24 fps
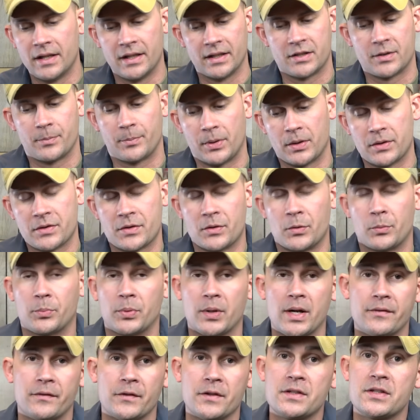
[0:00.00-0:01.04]
It's a personal
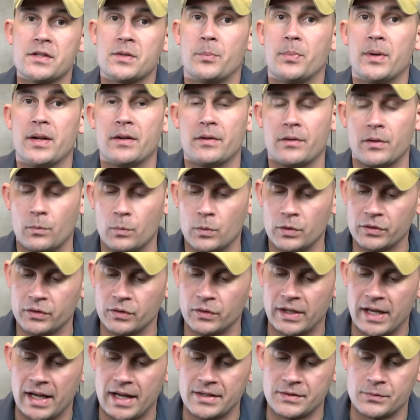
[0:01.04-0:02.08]
preference, depending on what
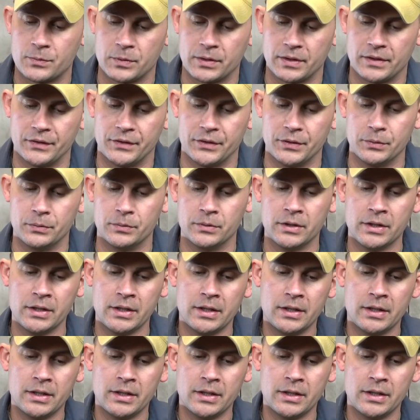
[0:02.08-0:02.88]
you guys want to do.